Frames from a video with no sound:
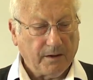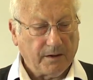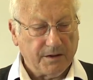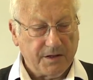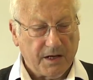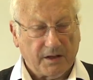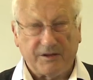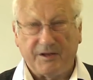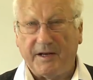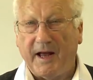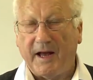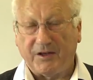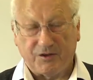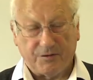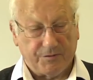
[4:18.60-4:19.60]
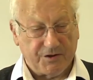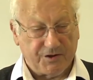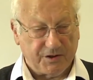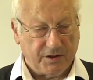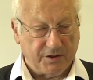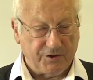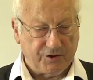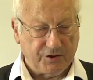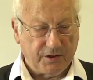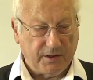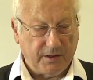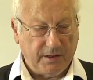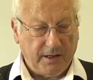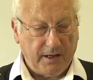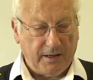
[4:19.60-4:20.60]
Conducting action research
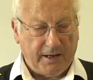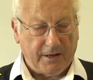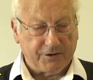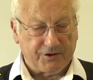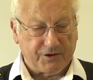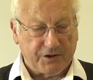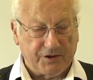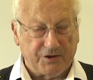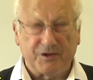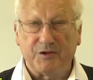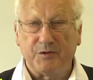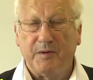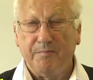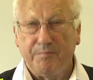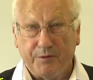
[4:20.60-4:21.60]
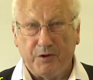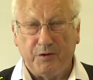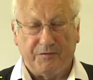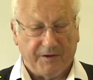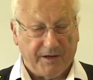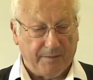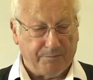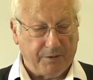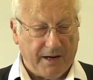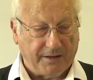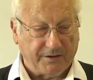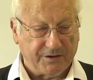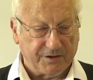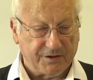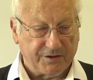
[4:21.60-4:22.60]
allows teachers to improve their
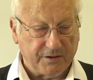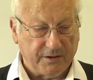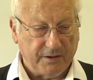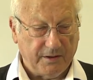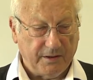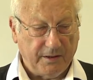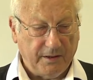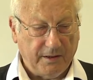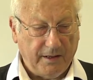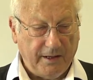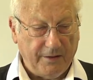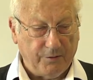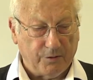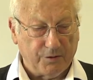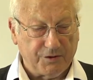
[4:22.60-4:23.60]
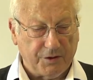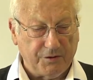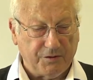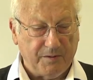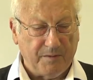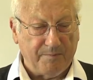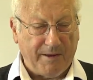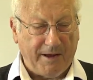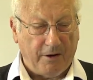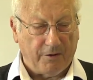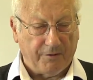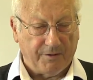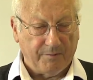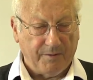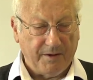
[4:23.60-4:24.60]
practice and also to
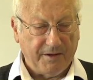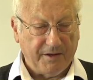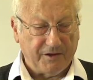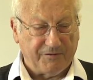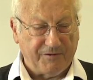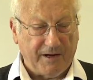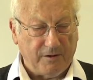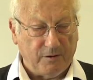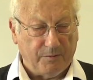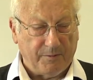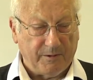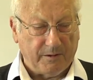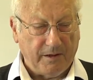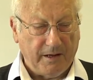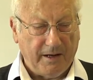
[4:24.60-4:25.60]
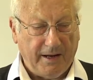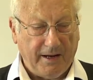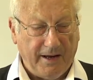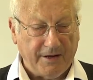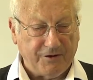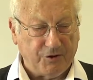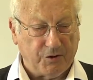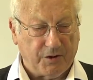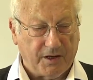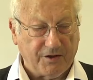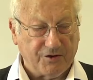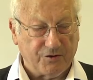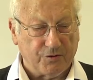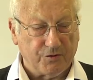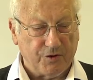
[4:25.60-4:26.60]
empower them as valuable
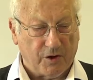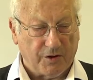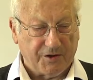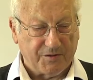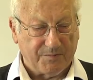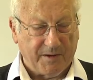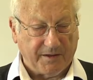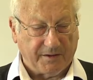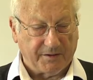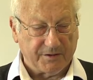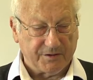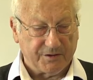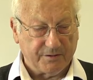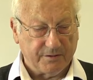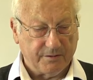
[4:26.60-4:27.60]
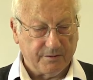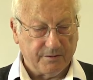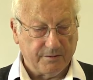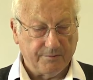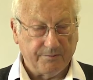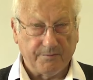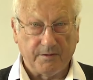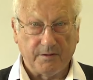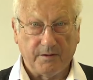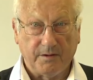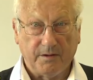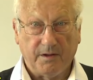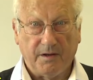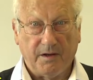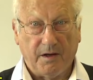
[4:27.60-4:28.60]
educational knowledge makers.
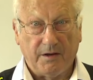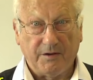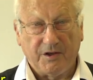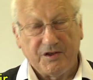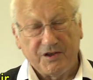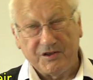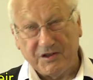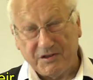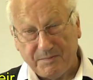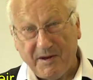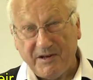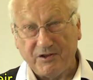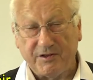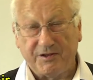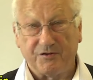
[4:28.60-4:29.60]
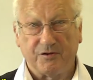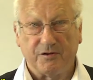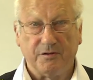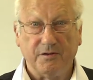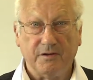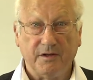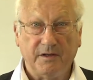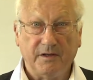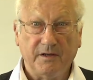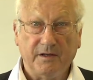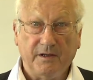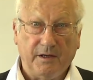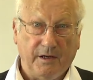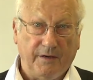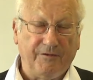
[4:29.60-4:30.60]
This is especially true
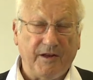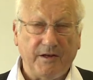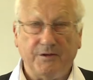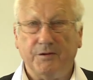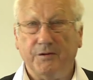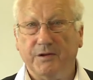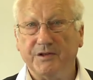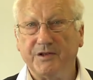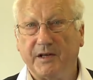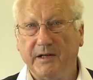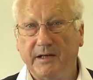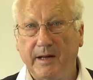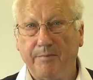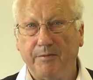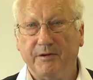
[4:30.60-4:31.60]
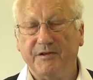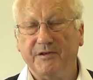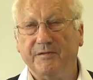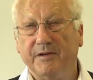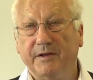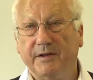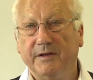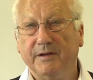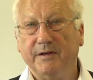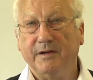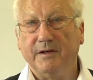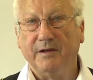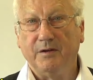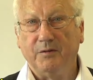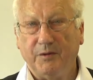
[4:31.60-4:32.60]
if they do this collaboratively
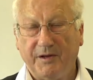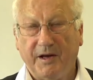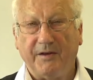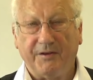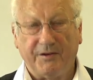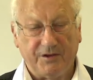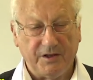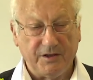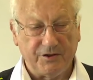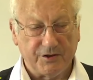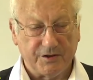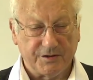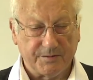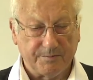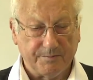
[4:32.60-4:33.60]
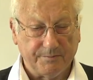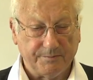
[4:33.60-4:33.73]
with other teachers.